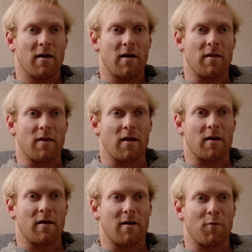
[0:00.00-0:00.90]
And
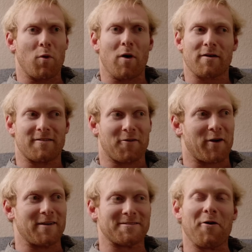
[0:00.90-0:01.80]
then we watched the other
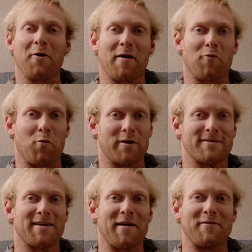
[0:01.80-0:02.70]
guys go, and everybody
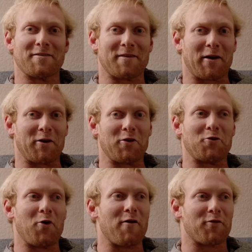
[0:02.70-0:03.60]
shaved a second or
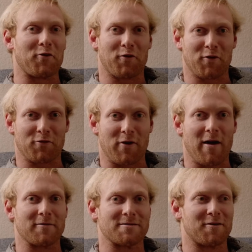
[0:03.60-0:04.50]
two off their first
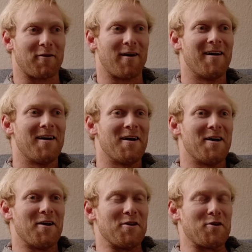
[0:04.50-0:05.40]
round. So
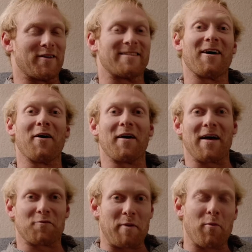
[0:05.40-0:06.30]
you could tell
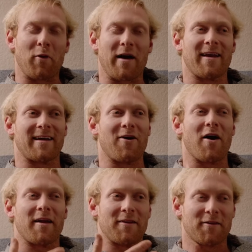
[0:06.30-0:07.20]
as people kind of
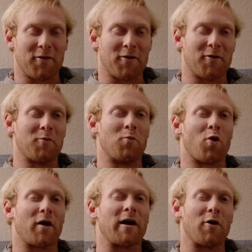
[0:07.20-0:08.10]
got into the
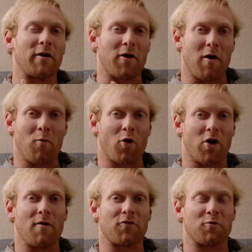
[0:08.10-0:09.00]
workout and got more
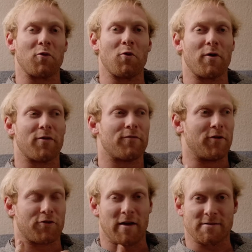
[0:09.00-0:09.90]
comfortable with the
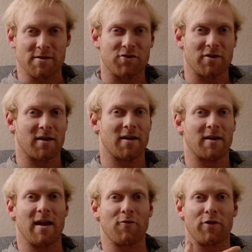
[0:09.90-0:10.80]
transition
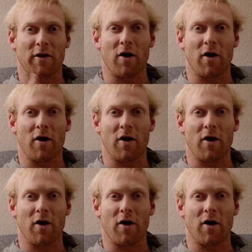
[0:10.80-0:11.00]
and everything